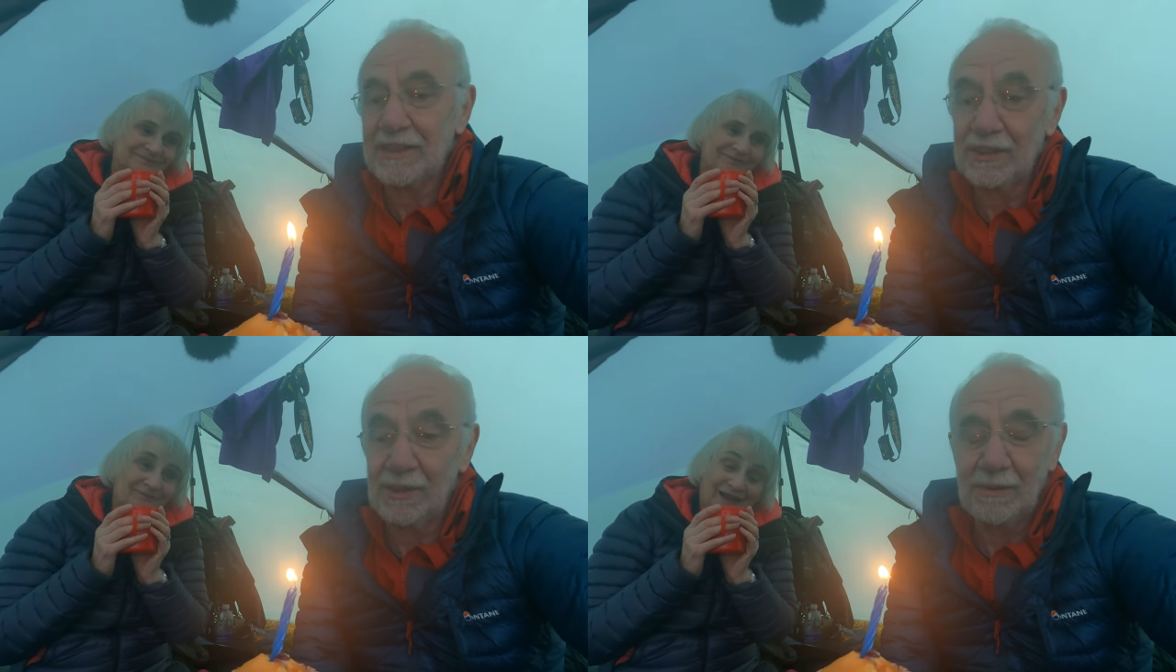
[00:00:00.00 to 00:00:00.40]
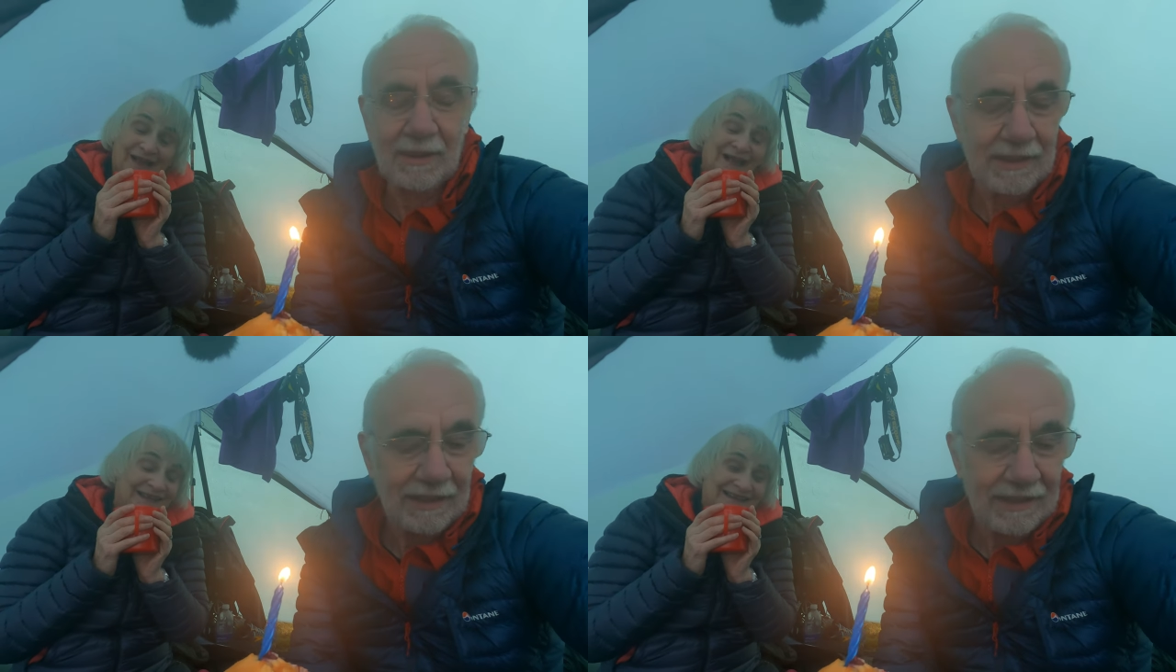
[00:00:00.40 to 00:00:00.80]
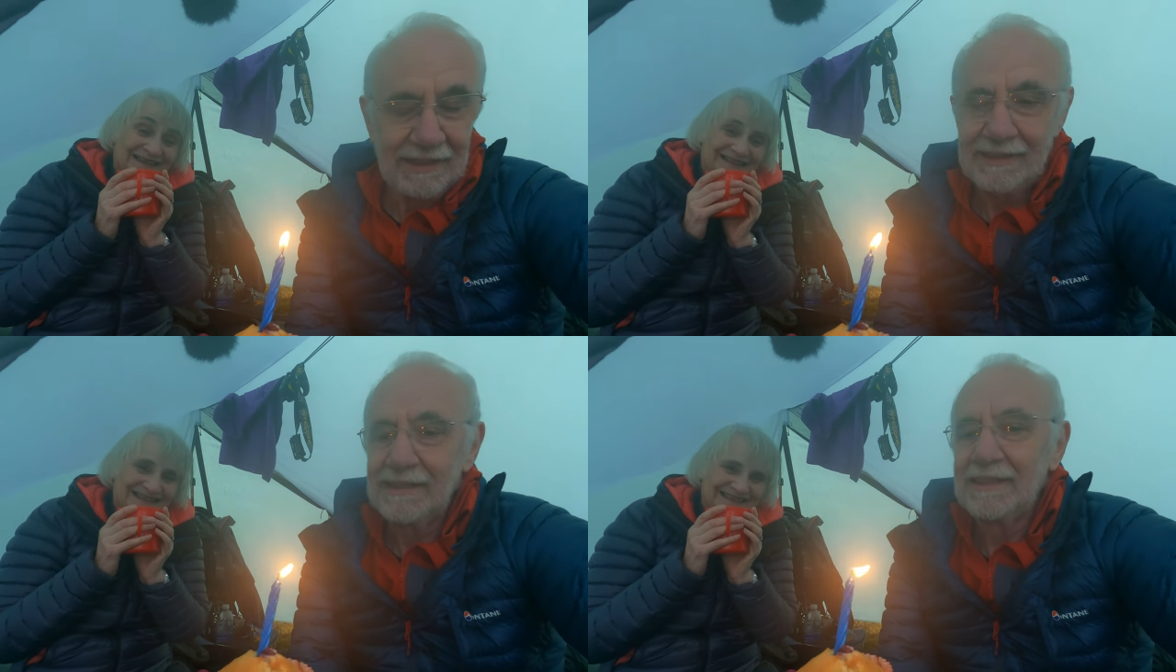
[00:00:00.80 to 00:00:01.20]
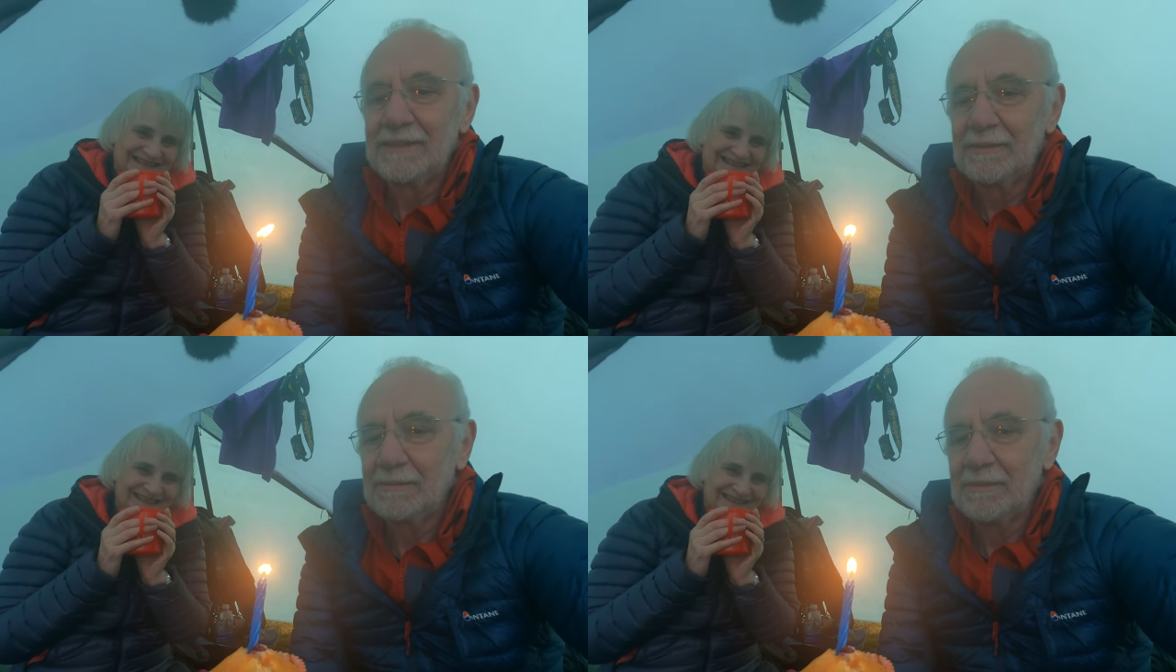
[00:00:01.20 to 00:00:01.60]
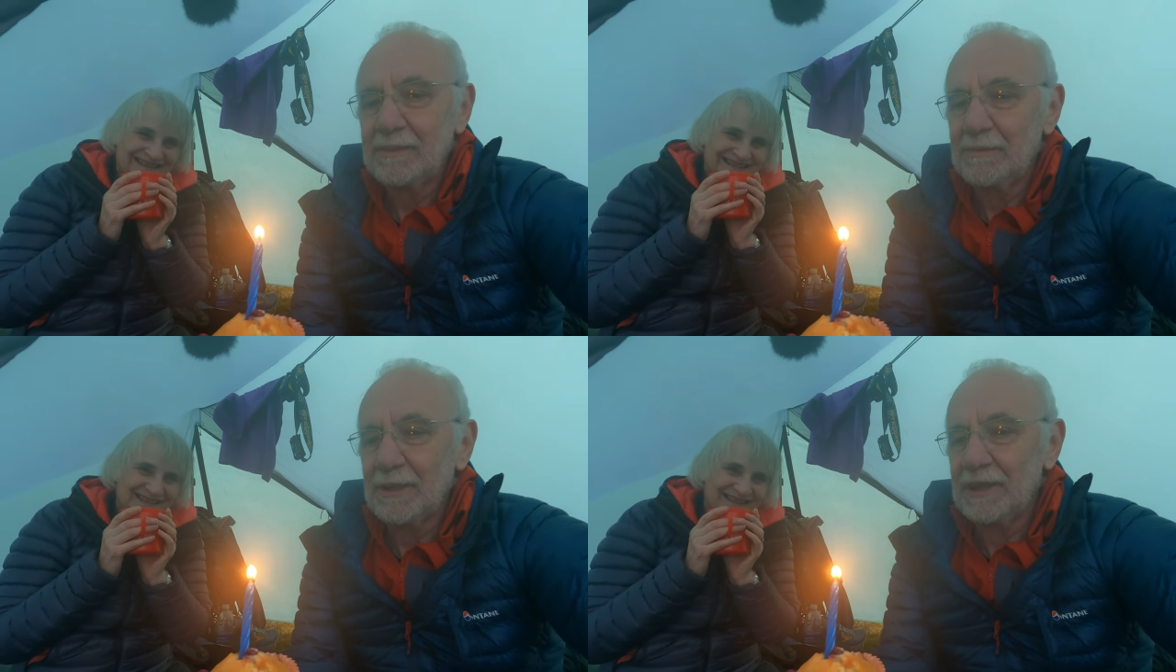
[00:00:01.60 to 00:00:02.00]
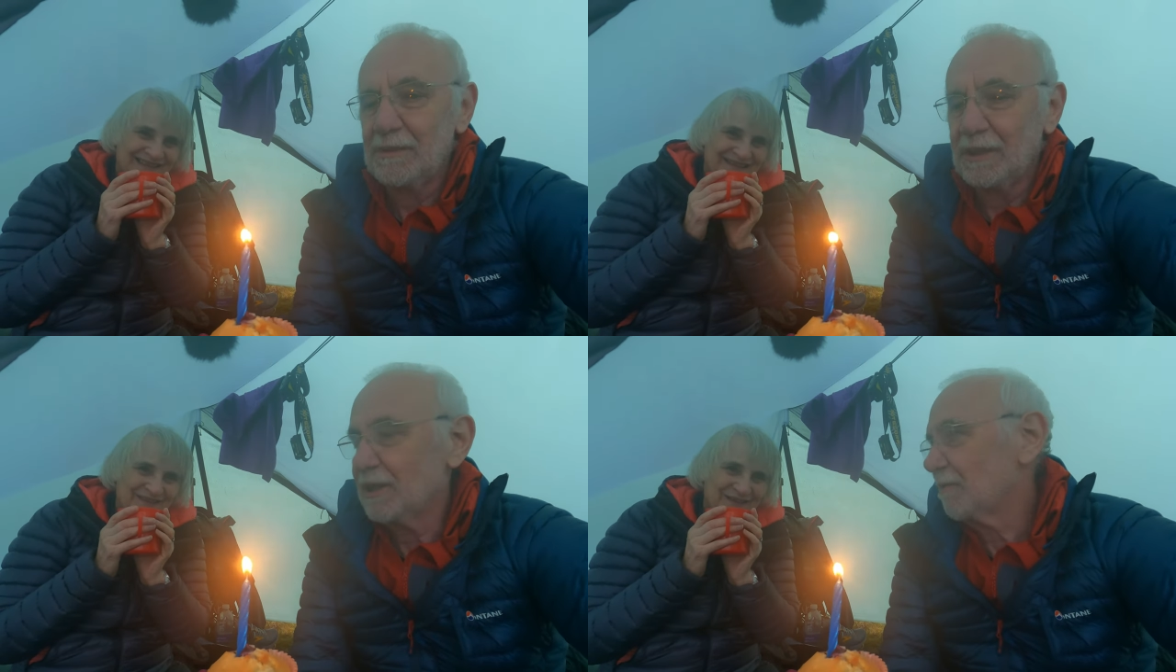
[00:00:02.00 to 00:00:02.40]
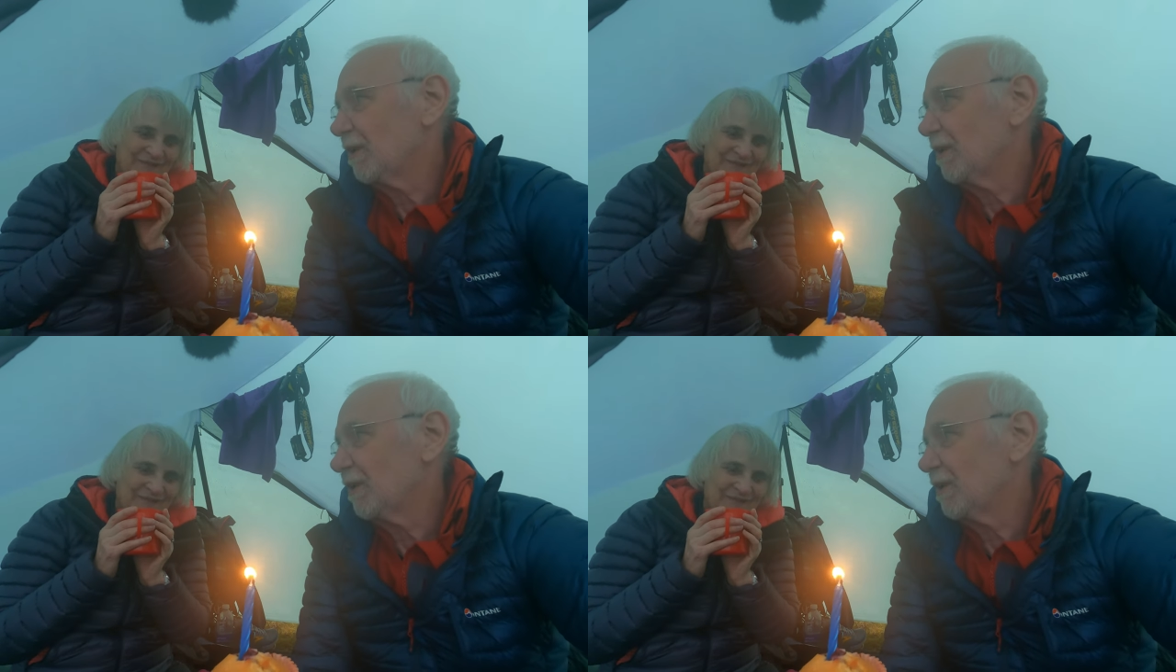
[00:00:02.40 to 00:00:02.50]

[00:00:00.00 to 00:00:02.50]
it's true. I, can, can,